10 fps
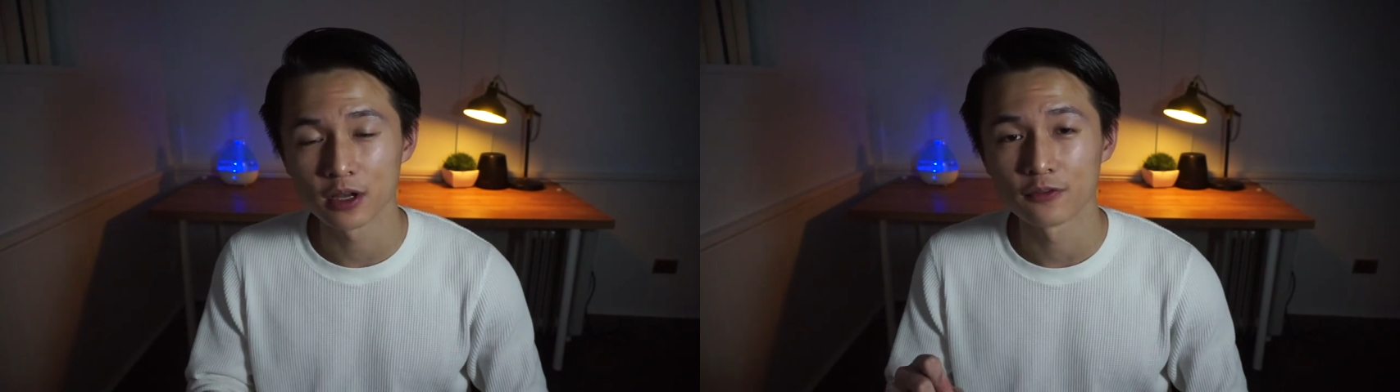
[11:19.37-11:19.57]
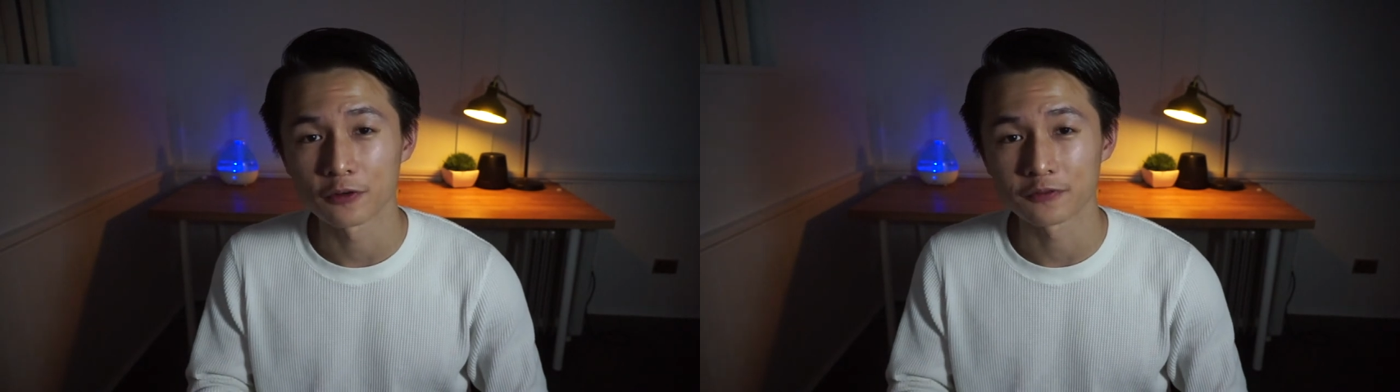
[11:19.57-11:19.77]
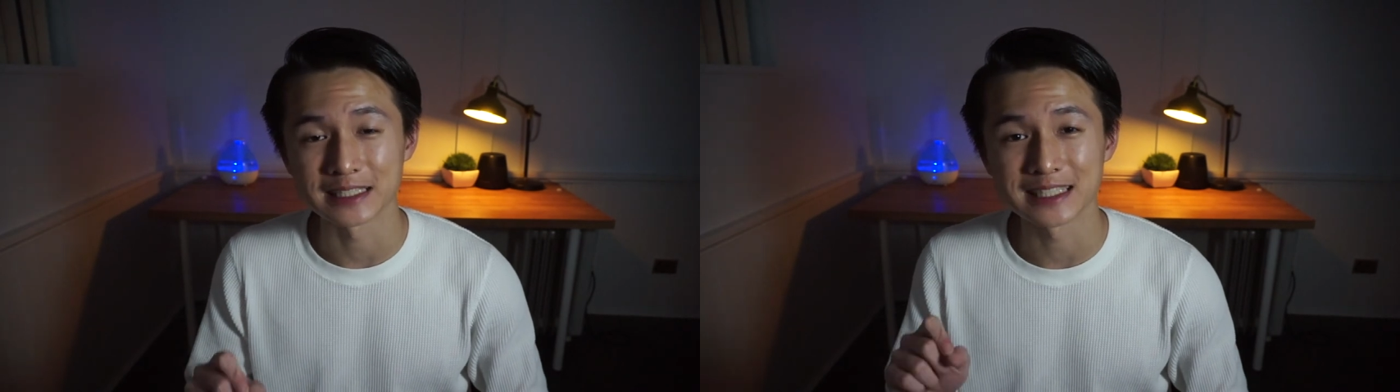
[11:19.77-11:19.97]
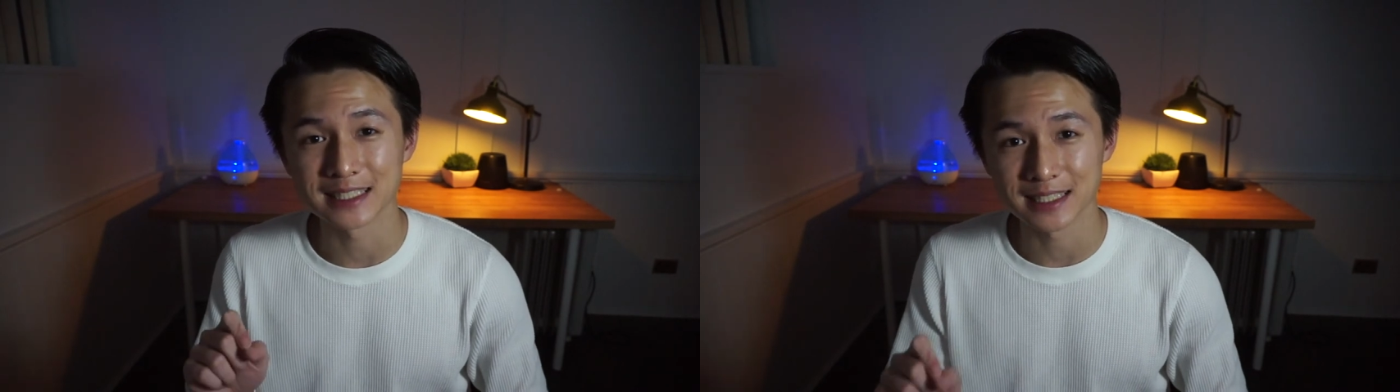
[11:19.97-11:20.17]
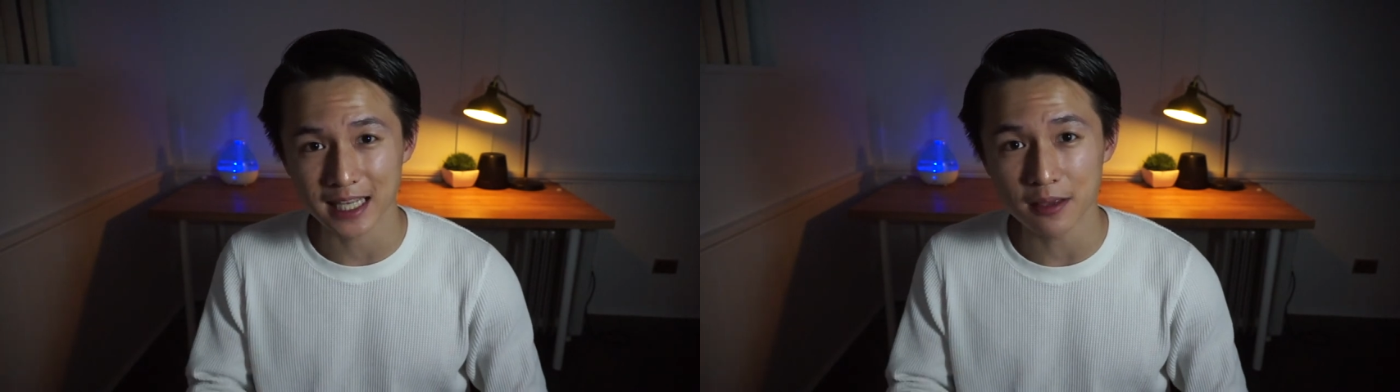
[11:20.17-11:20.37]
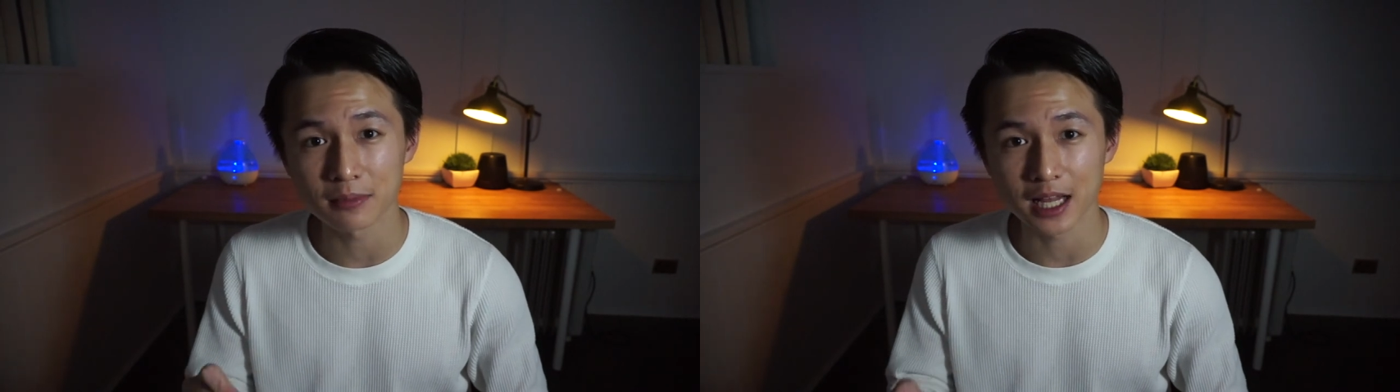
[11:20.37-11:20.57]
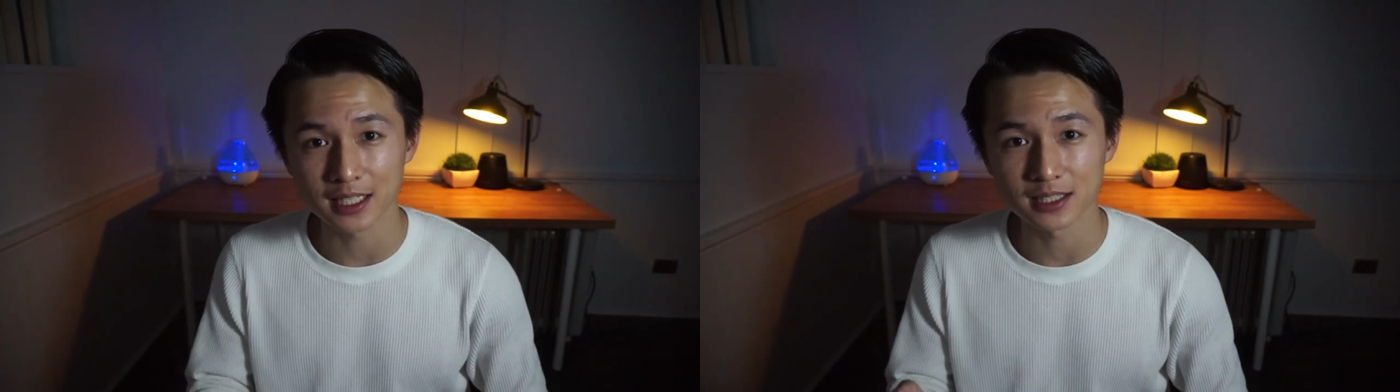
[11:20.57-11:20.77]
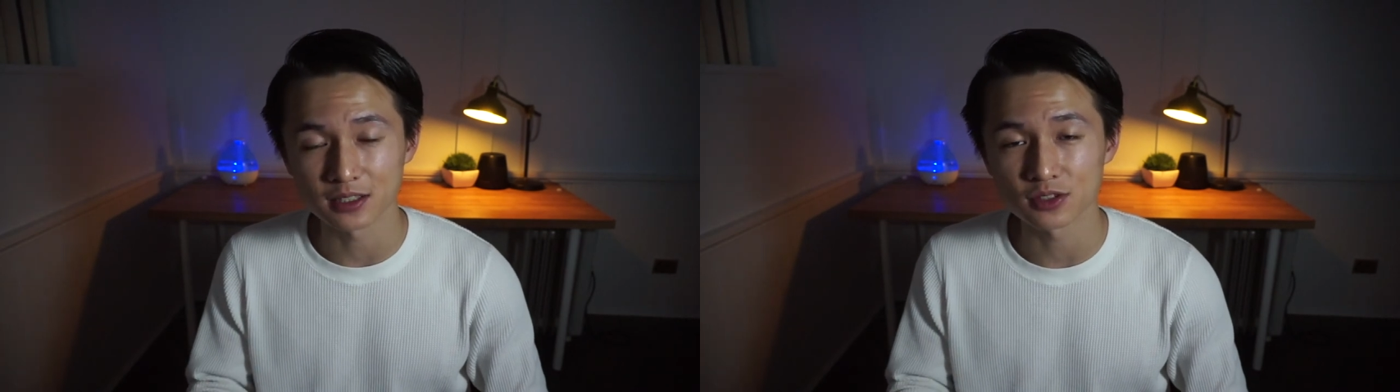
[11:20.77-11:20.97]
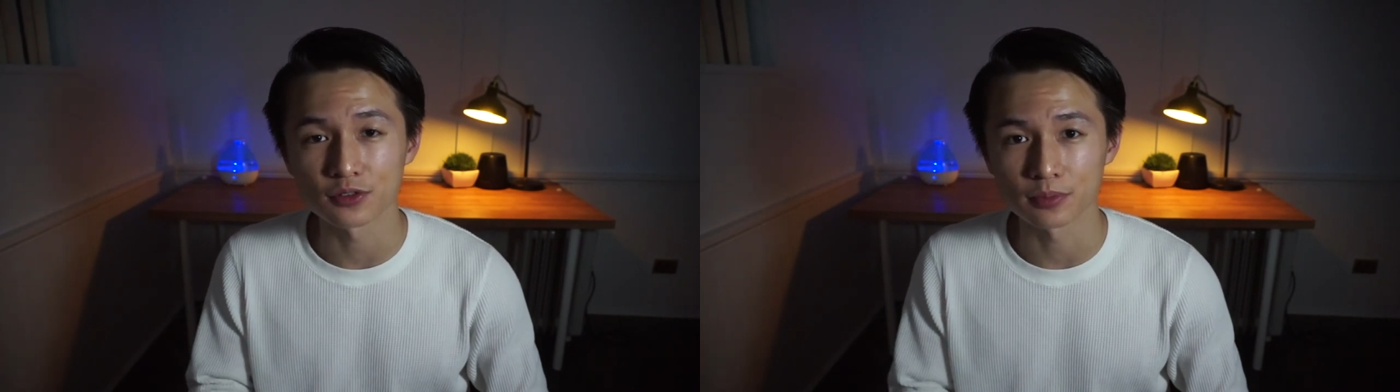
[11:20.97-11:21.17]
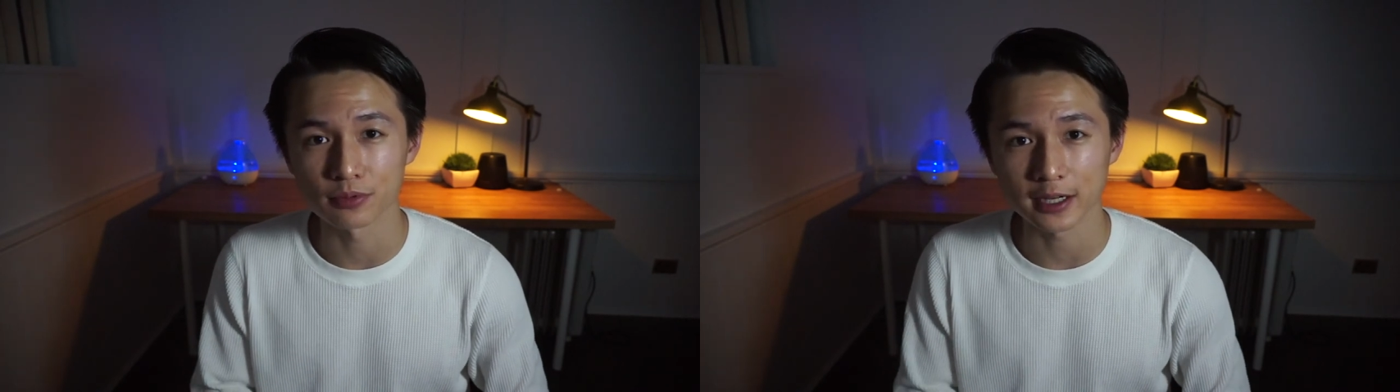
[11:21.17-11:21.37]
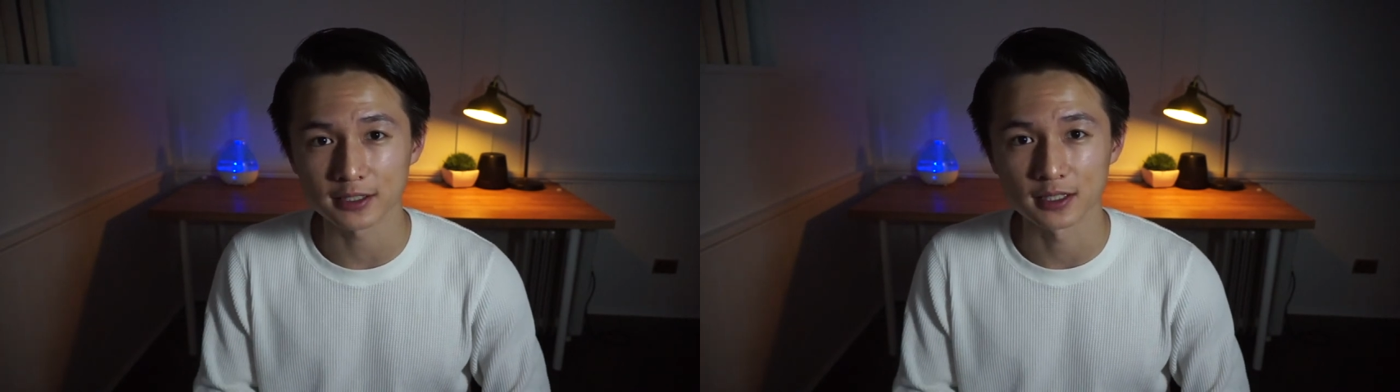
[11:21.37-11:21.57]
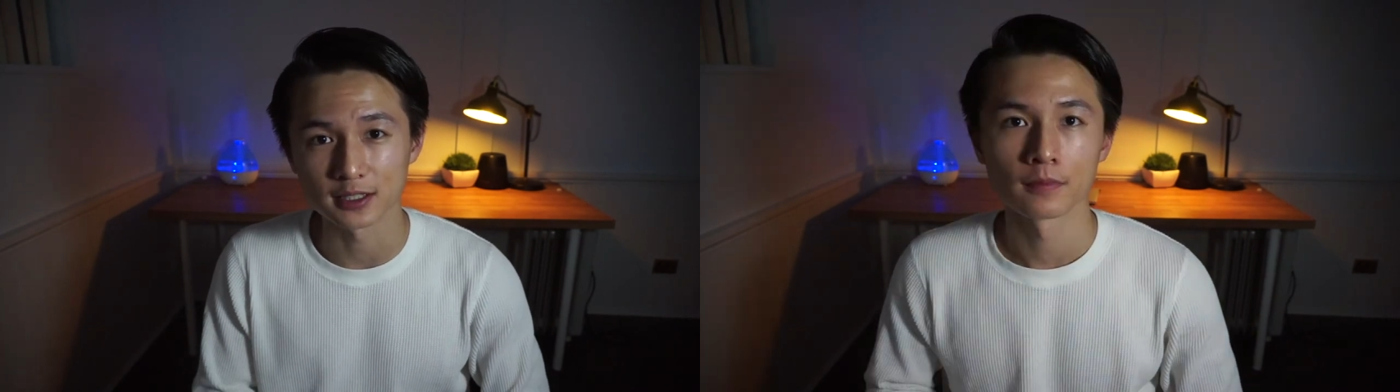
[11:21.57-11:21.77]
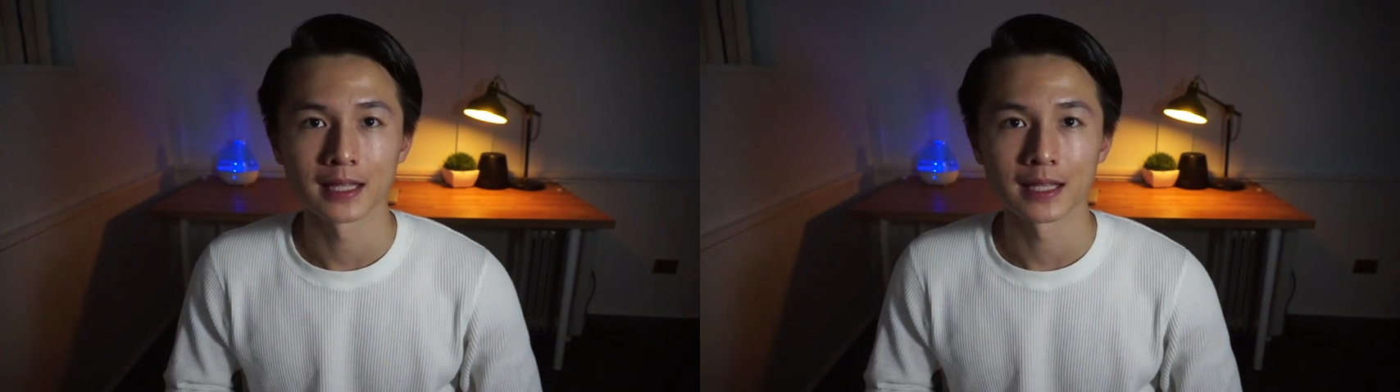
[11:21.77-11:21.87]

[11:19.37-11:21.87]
with the same license for practice.